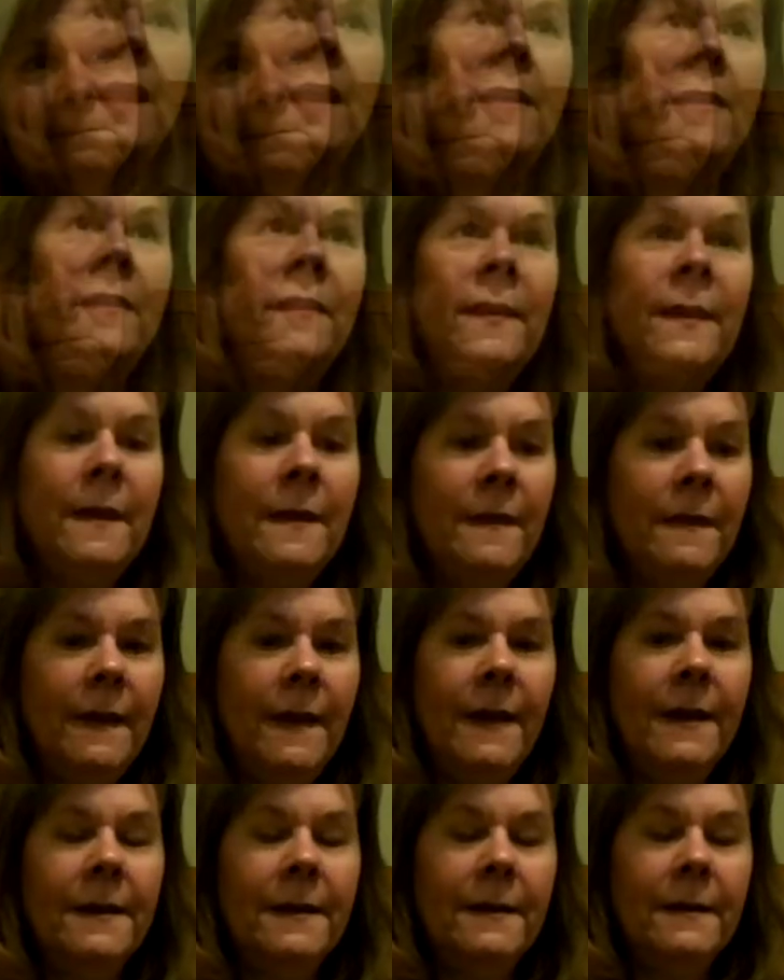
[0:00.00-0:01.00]
I think
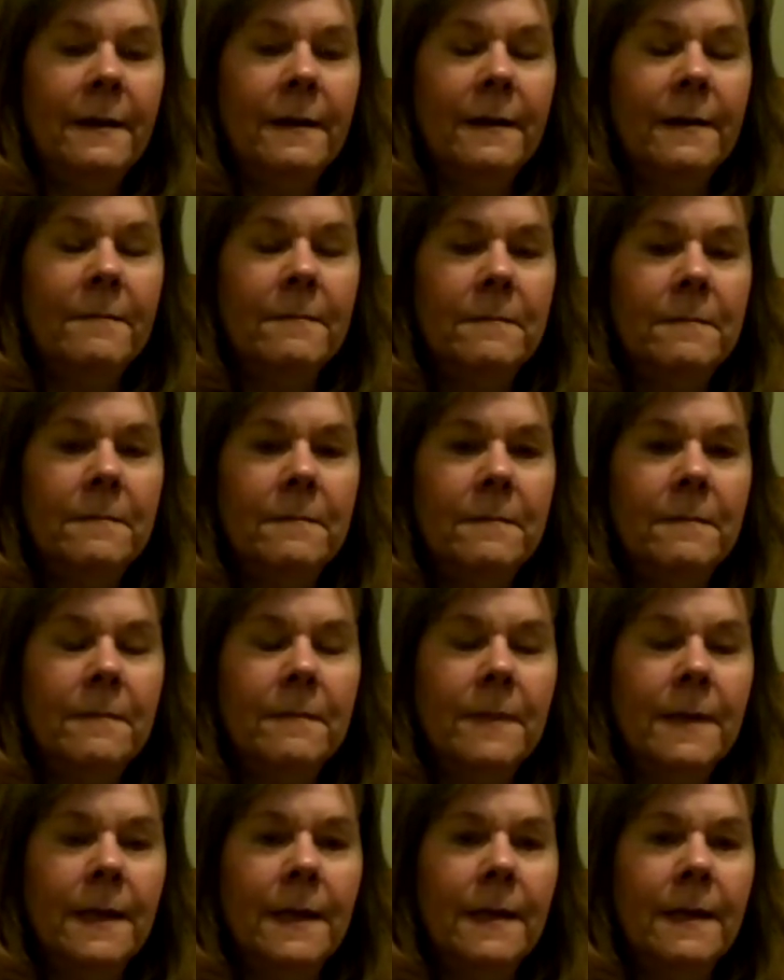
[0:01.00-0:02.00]
that
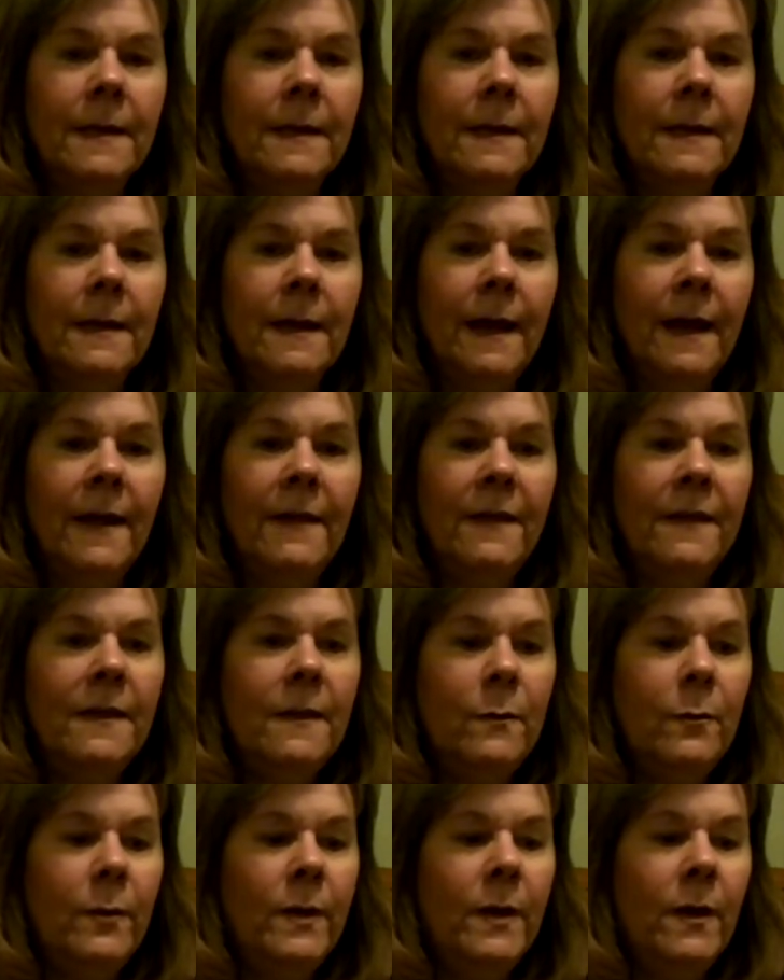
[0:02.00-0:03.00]
I
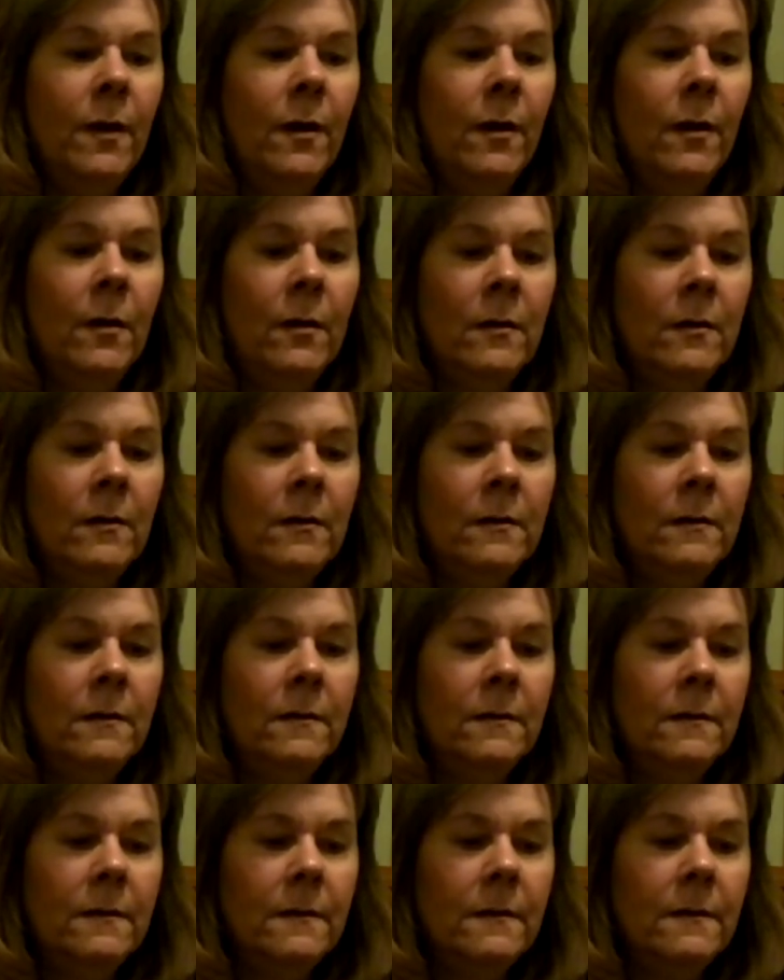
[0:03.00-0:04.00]
think we
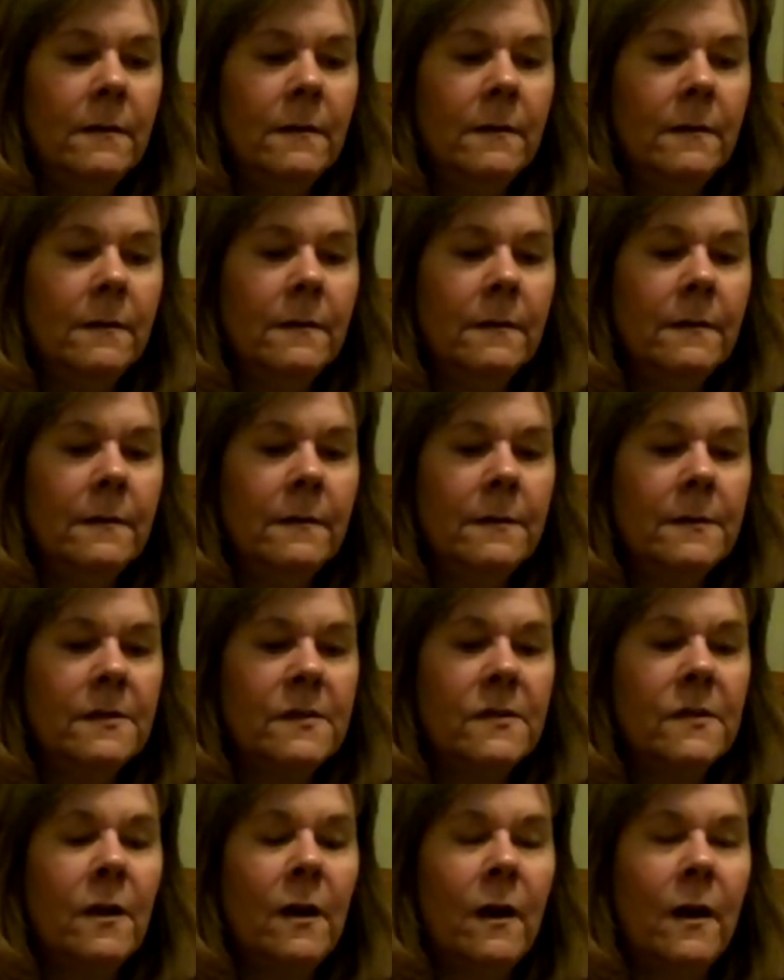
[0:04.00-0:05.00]
all
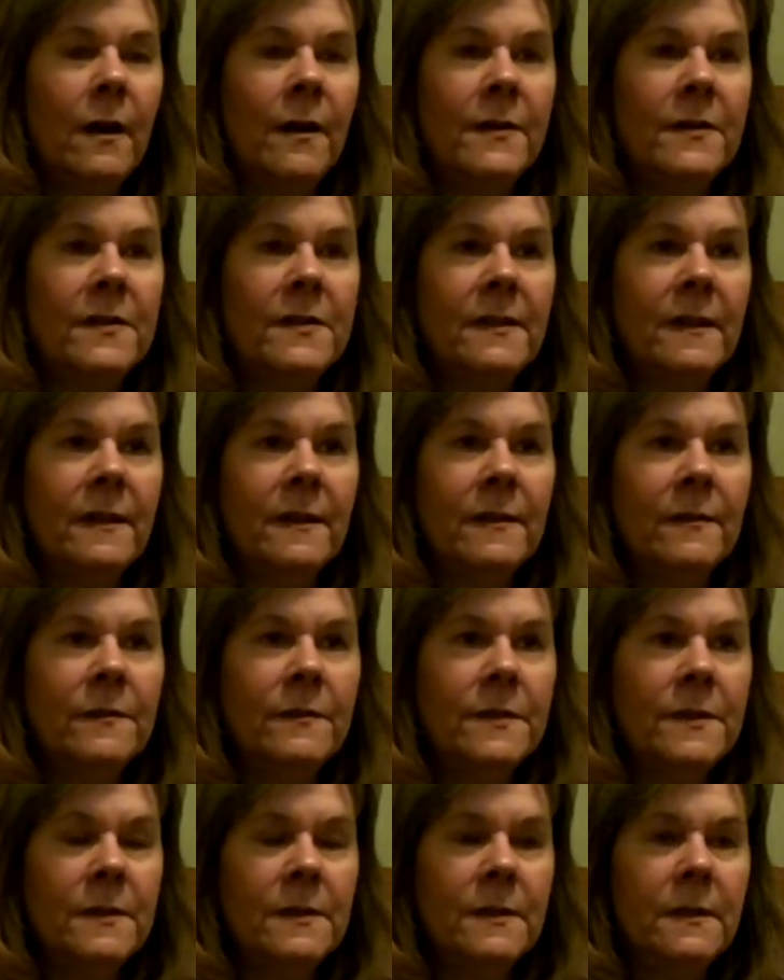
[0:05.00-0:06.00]
saw
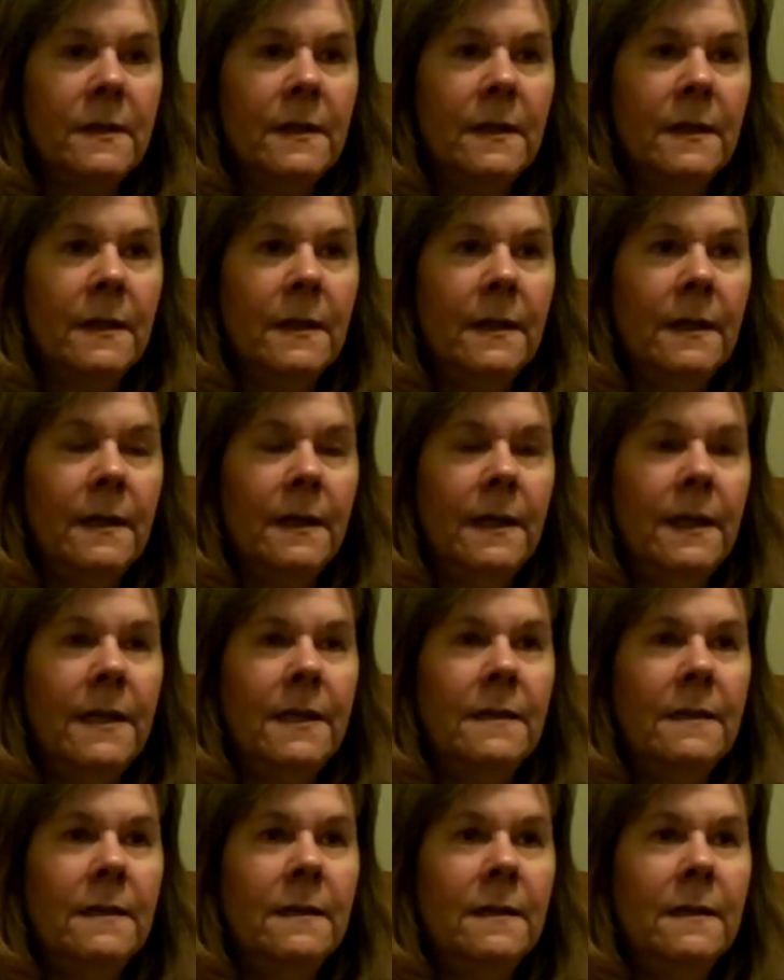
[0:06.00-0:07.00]
ourselves
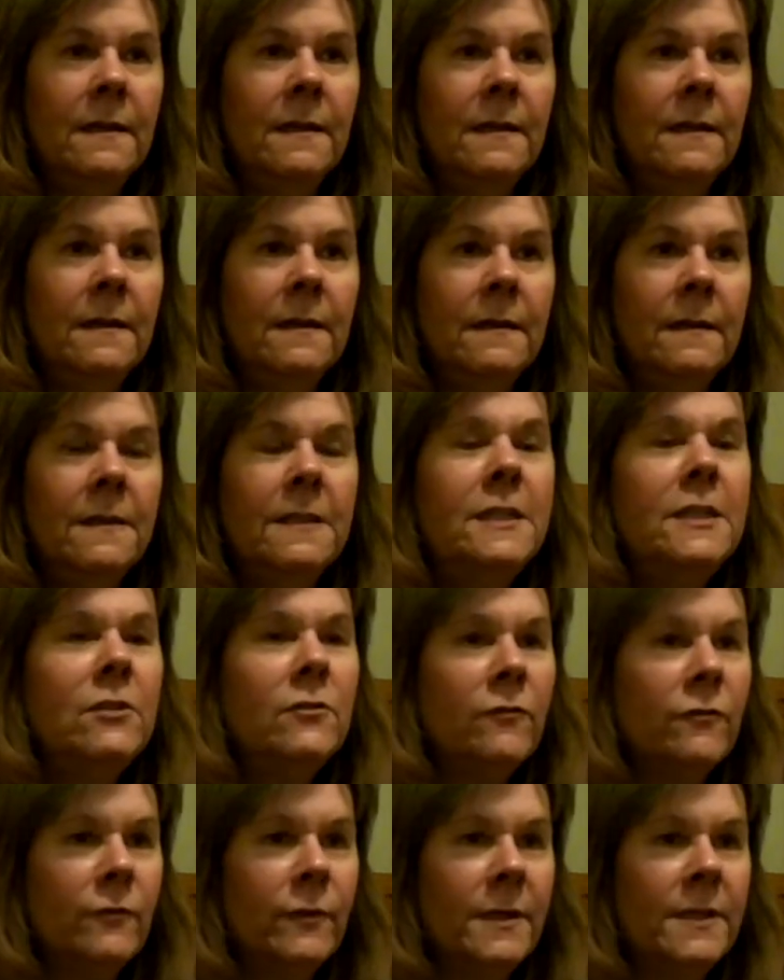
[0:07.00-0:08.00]
in
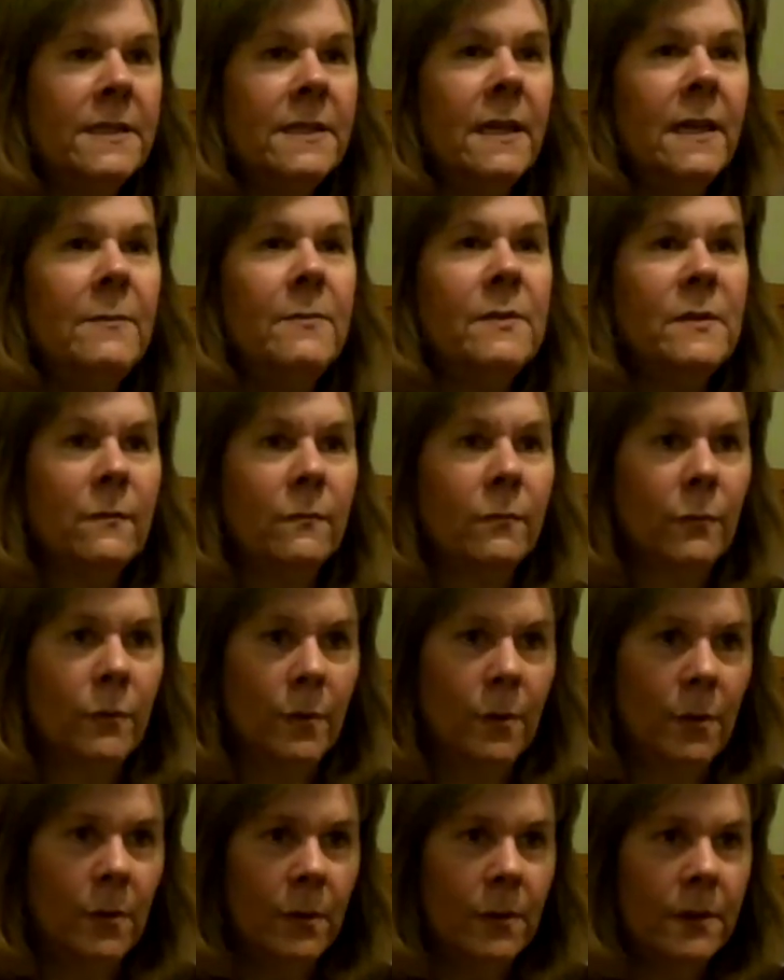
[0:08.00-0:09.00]
different types of
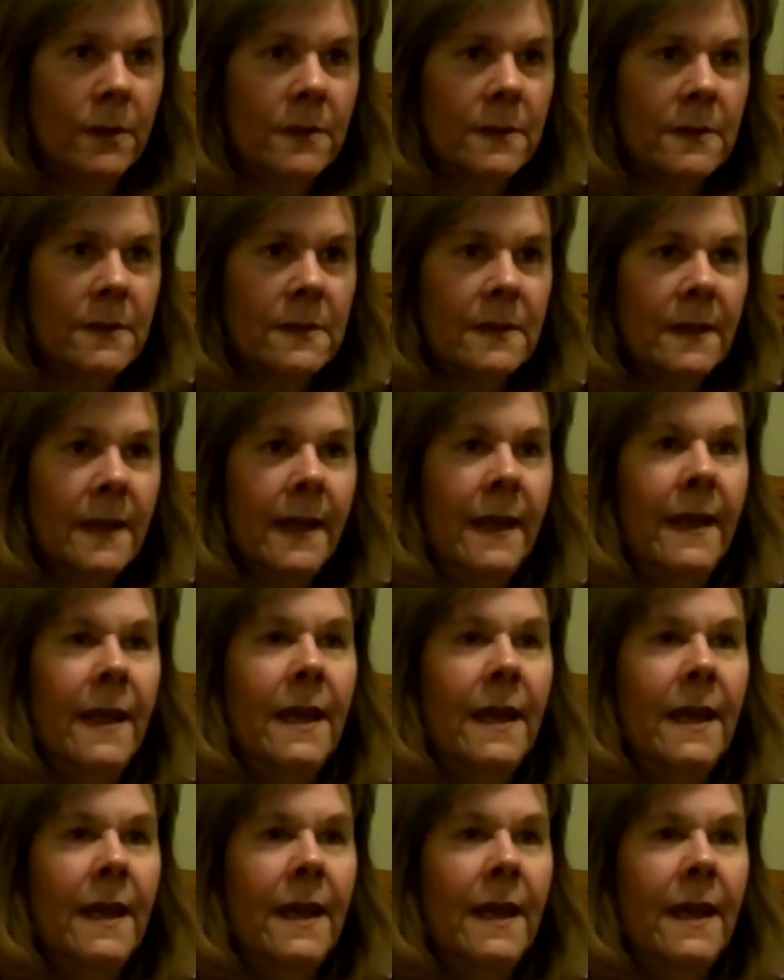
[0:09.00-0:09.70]
roles.